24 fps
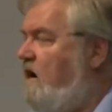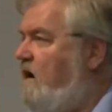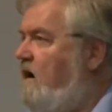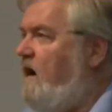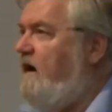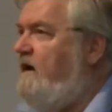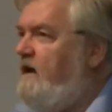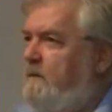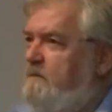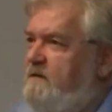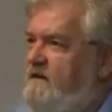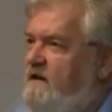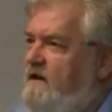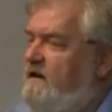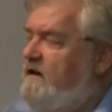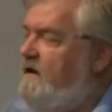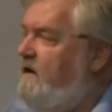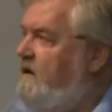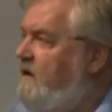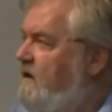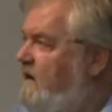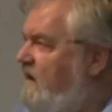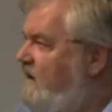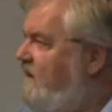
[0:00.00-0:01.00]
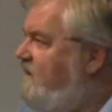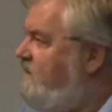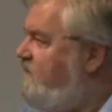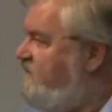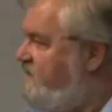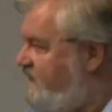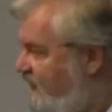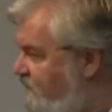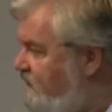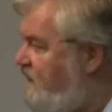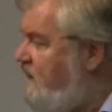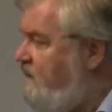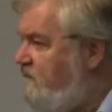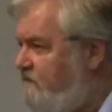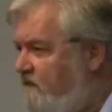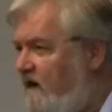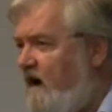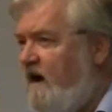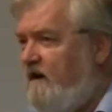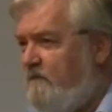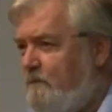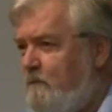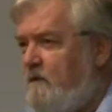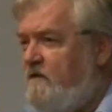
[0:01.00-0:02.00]
I kept thinking,
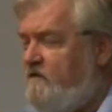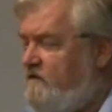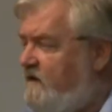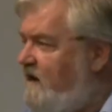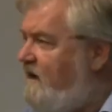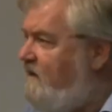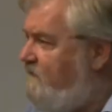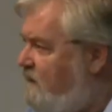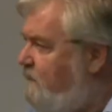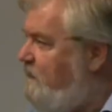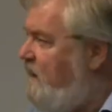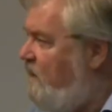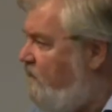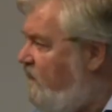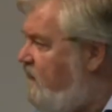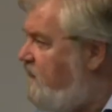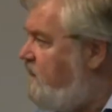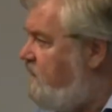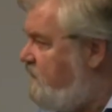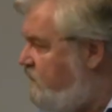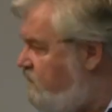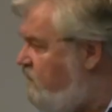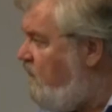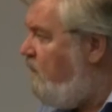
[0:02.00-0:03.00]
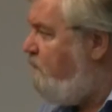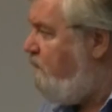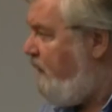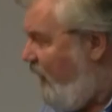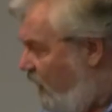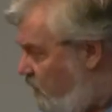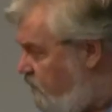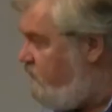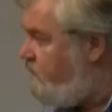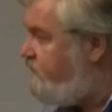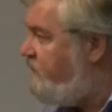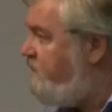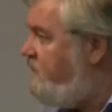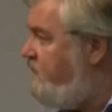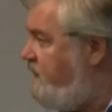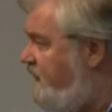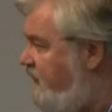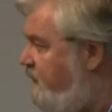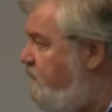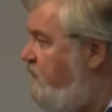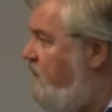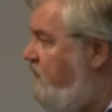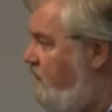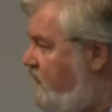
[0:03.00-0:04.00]
75% of Americans are opposed to
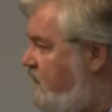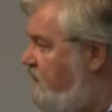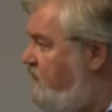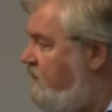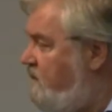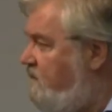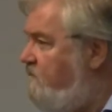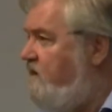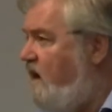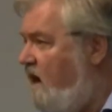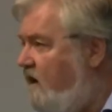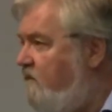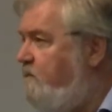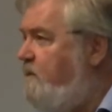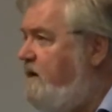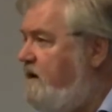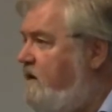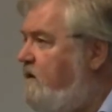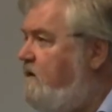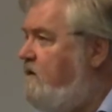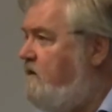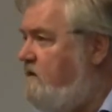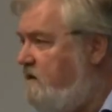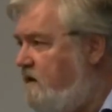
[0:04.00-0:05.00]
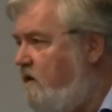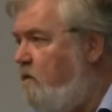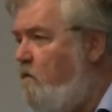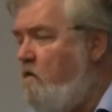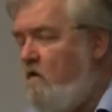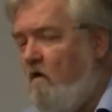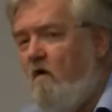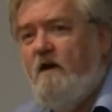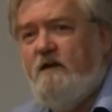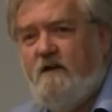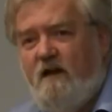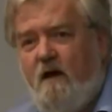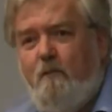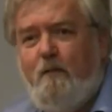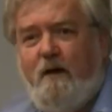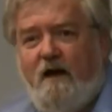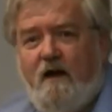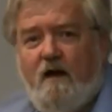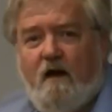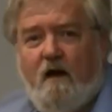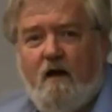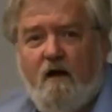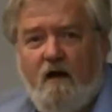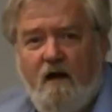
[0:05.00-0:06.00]
the American involvement in the war in
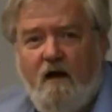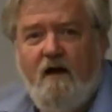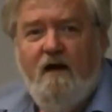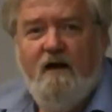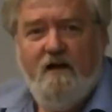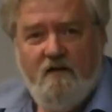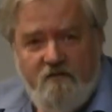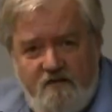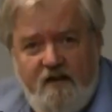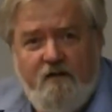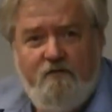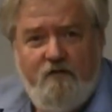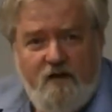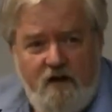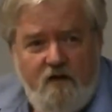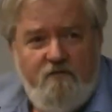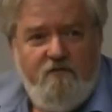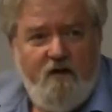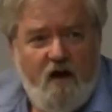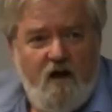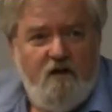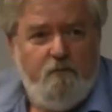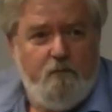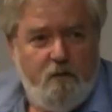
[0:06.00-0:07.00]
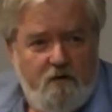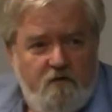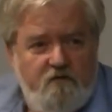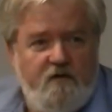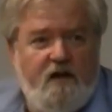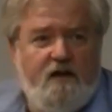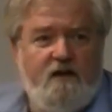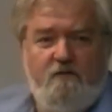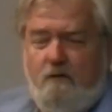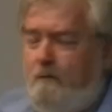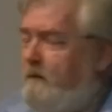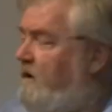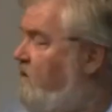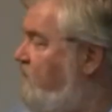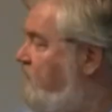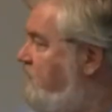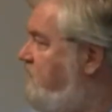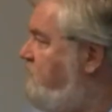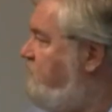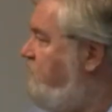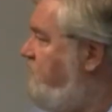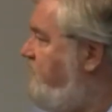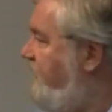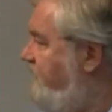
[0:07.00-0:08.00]
Libya. 75% of
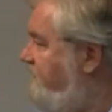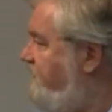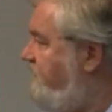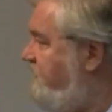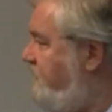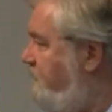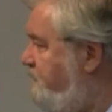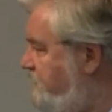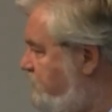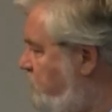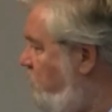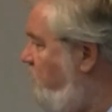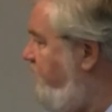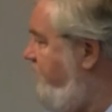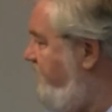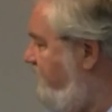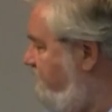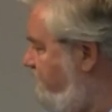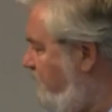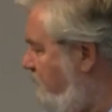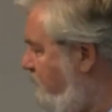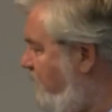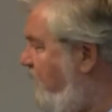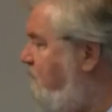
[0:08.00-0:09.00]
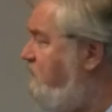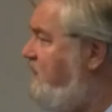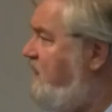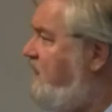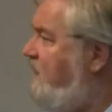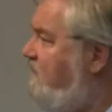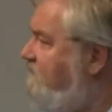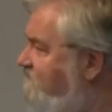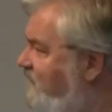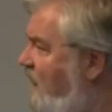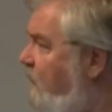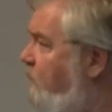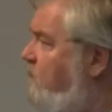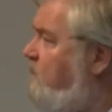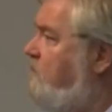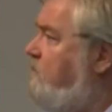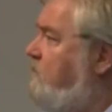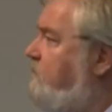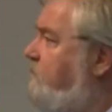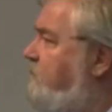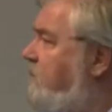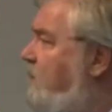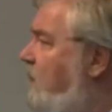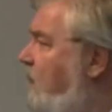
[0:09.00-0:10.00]
Americans are against it. The majority of Republican
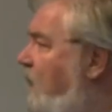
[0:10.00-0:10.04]
voters